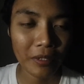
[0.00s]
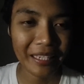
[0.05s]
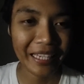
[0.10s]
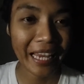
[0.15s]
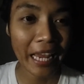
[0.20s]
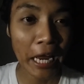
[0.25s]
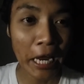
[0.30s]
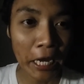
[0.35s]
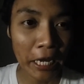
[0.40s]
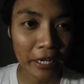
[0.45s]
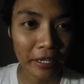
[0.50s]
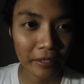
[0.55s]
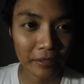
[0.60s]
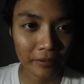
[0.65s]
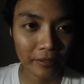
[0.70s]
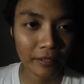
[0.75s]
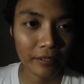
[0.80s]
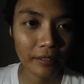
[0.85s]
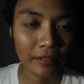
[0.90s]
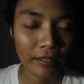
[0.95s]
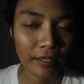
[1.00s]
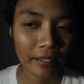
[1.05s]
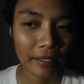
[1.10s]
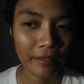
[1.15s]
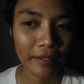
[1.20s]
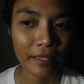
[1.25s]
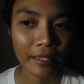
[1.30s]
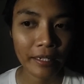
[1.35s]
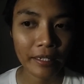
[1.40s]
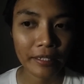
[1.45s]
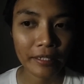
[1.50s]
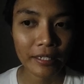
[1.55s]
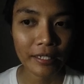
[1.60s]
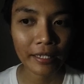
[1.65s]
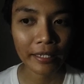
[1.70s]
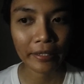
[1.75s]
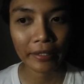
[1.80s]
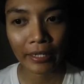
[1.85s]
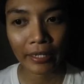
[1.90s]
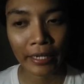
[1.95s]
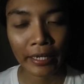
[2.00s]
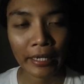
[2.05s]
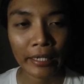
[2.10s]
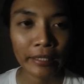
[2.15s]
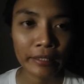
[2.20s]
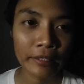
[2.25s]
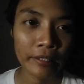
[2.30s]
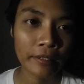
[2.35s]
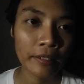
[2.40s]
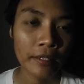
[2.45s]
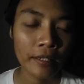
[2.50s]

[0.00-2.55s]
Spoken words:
gait like this, like that.